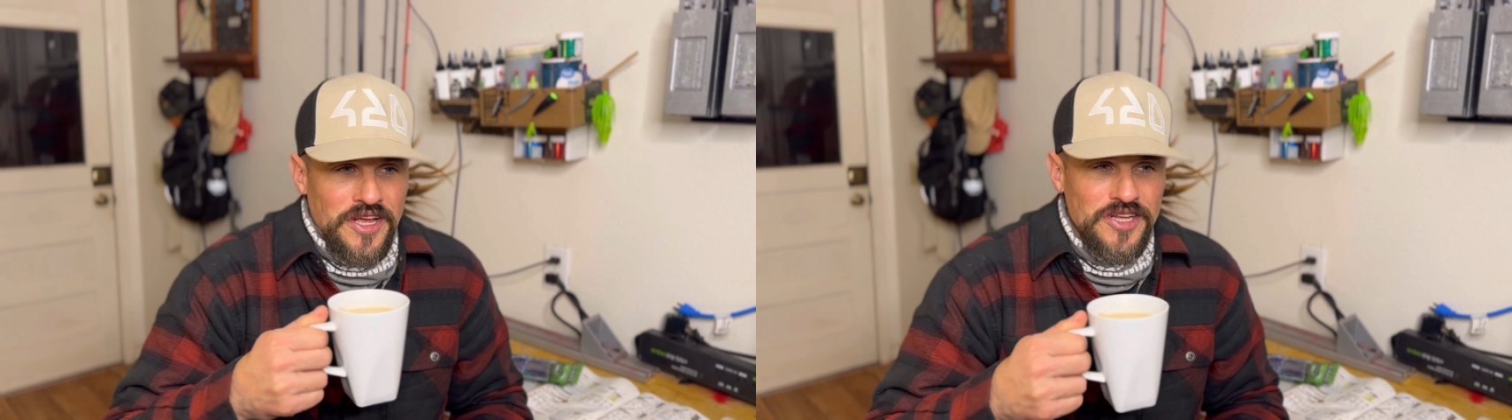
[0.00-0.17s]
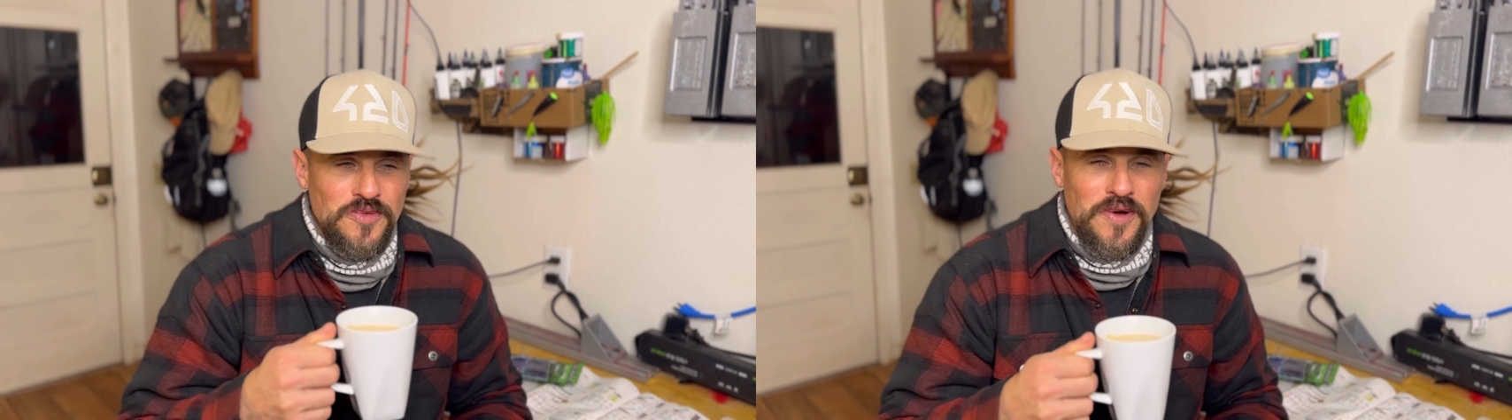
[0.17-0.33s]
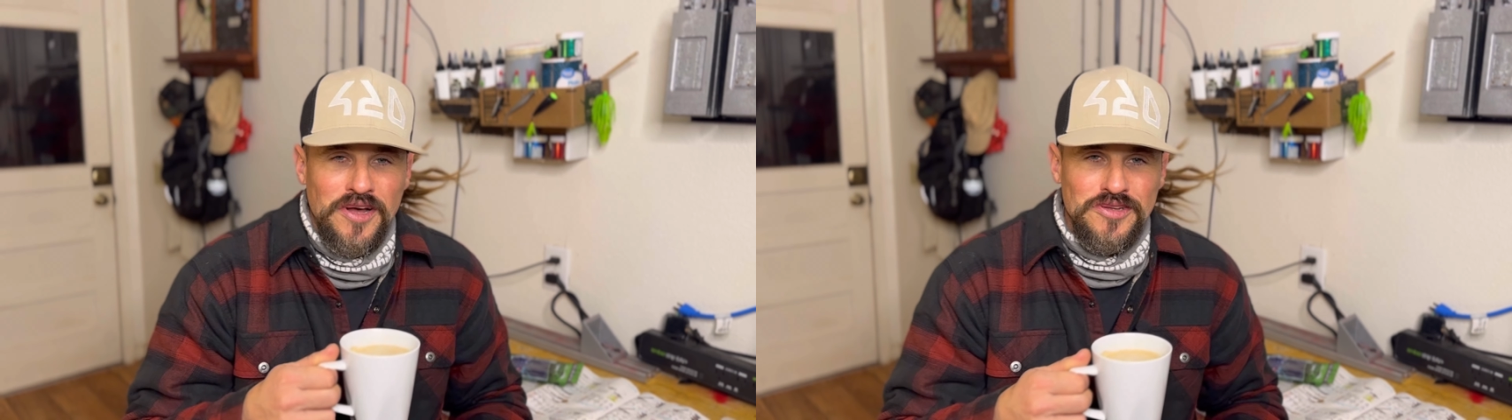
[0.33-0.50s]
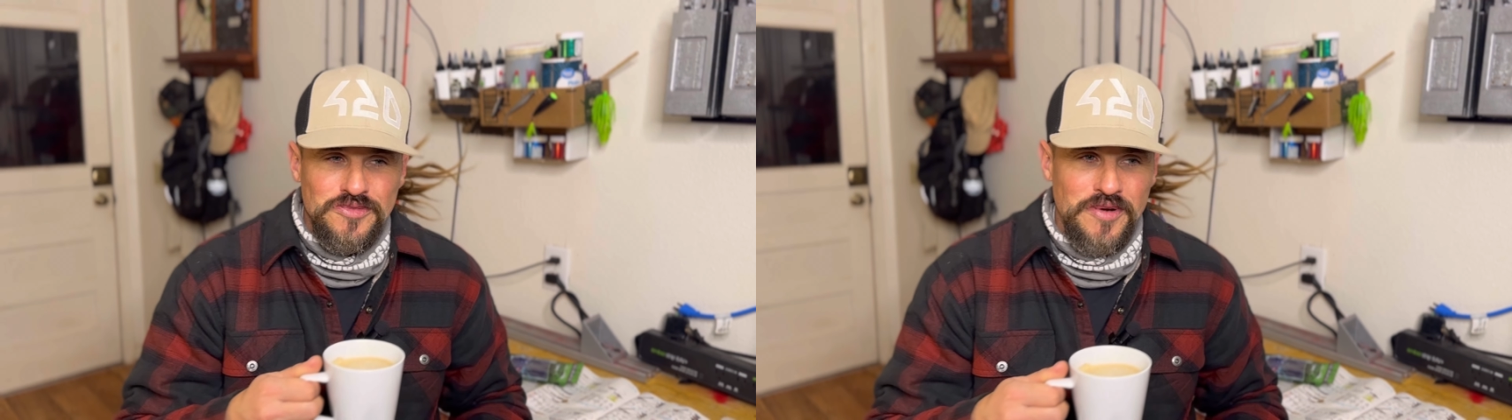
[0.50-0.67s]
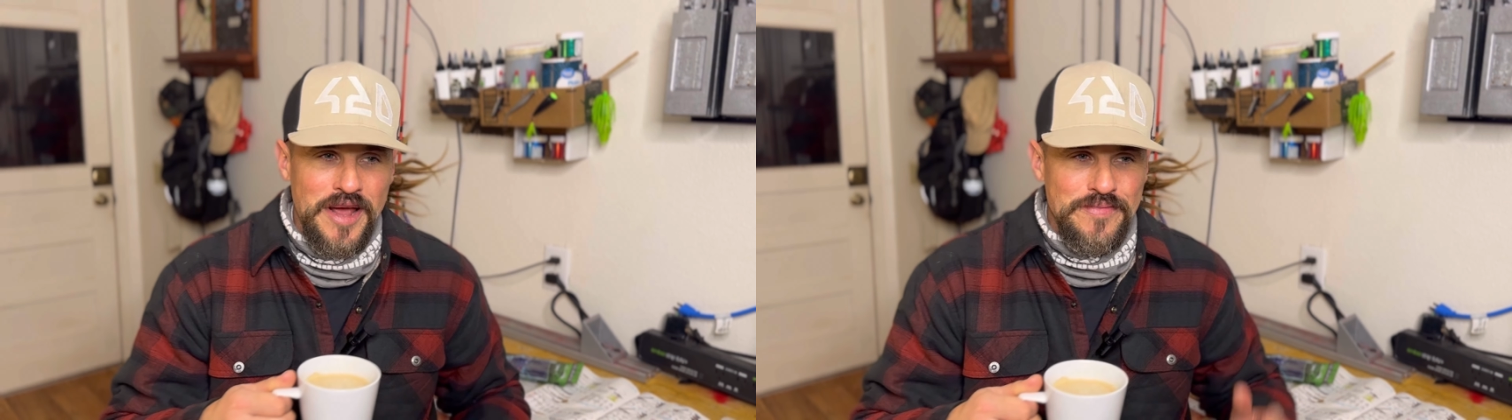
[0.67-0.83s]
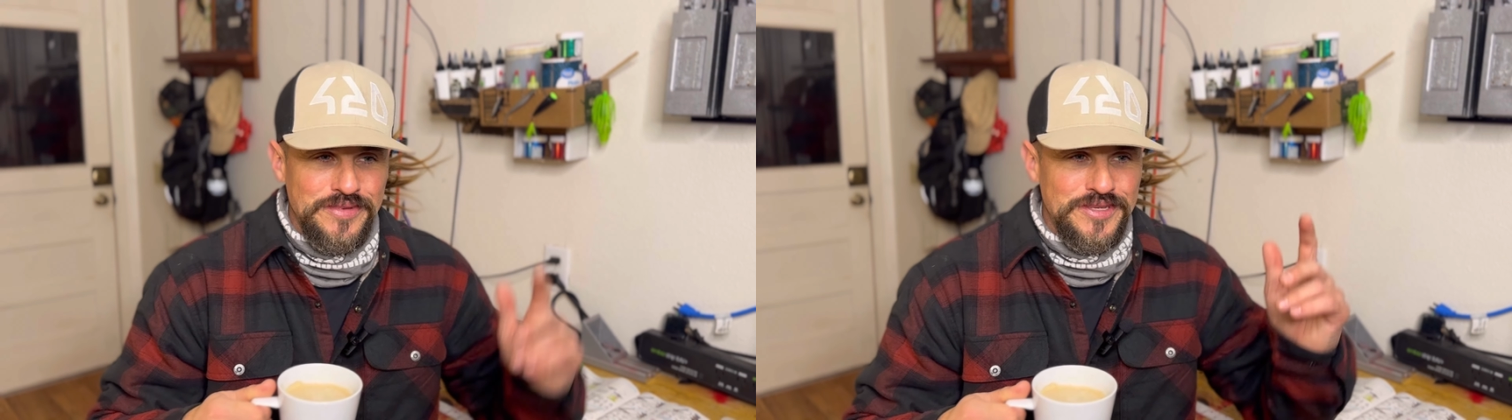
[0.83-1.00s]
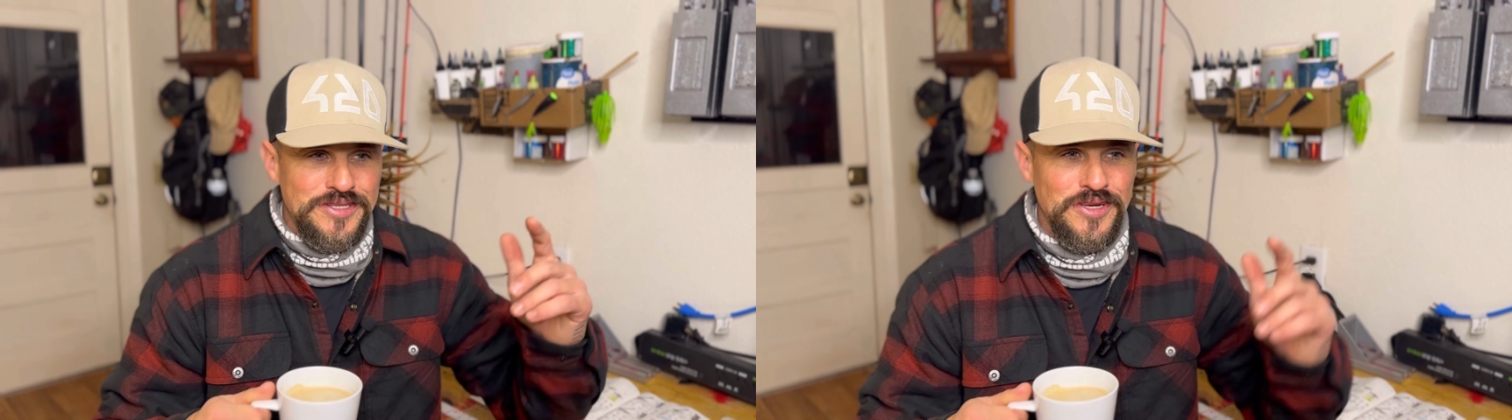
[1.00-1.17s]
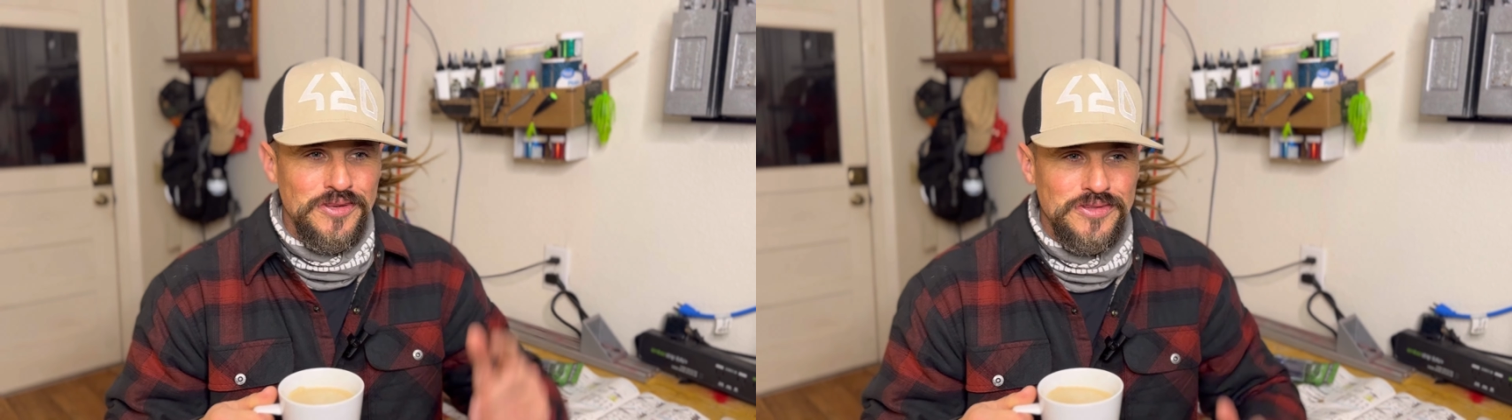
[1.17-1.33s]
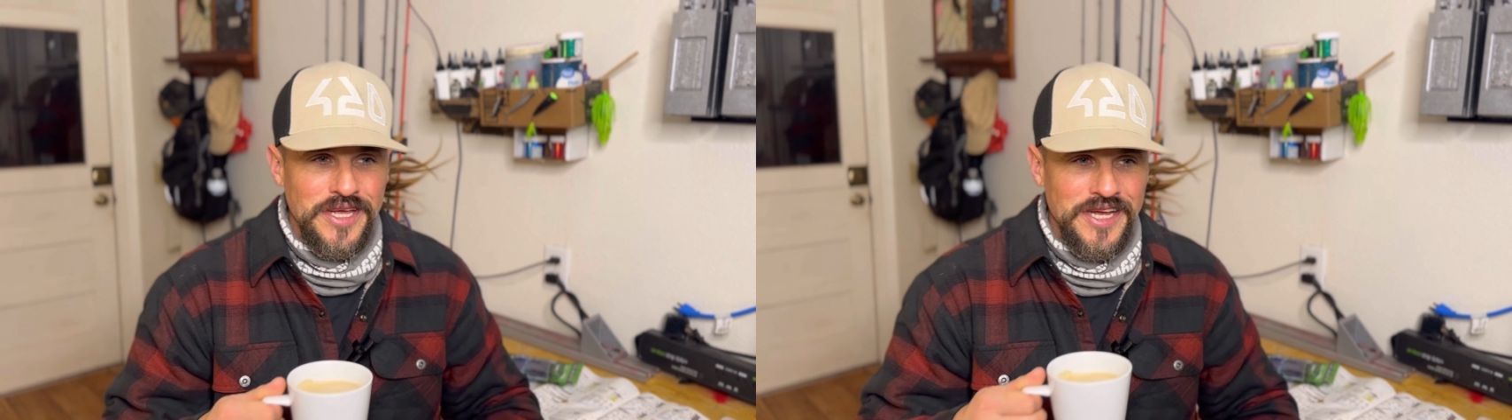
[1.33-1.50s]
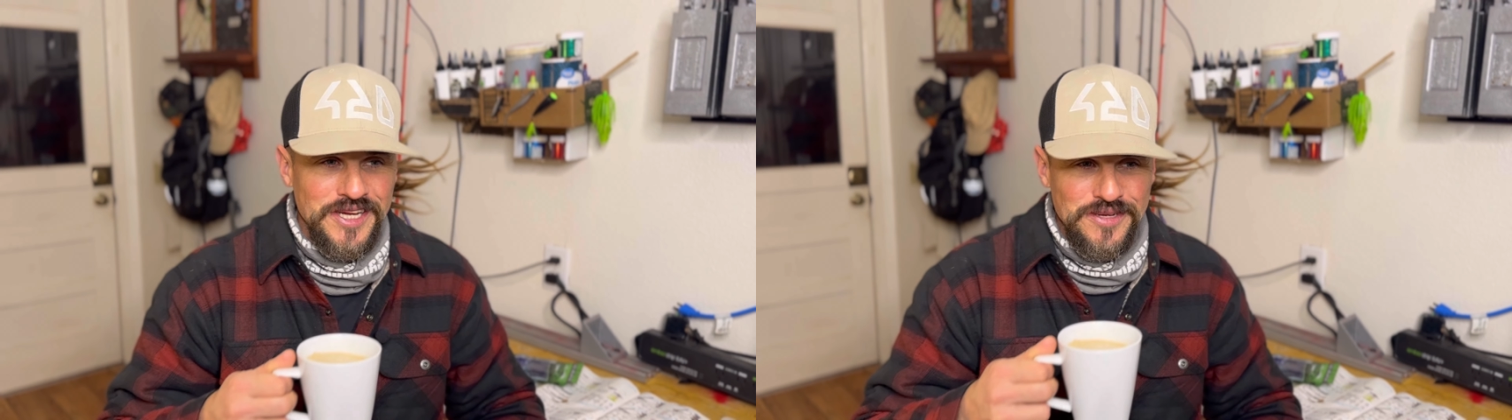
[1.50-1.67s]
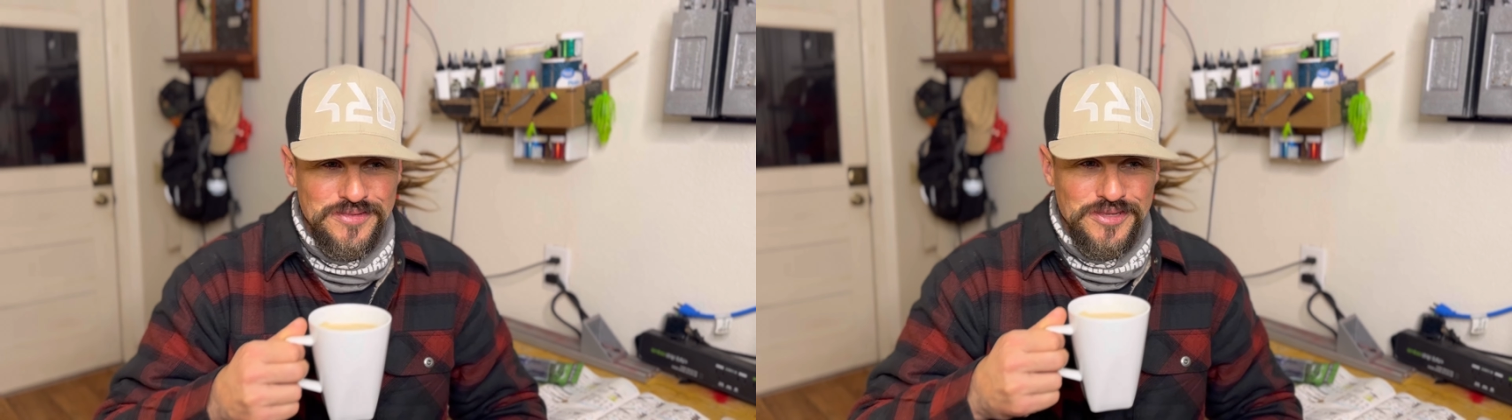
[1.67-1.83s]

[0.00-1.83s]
That's why I was wrapping this whole thing up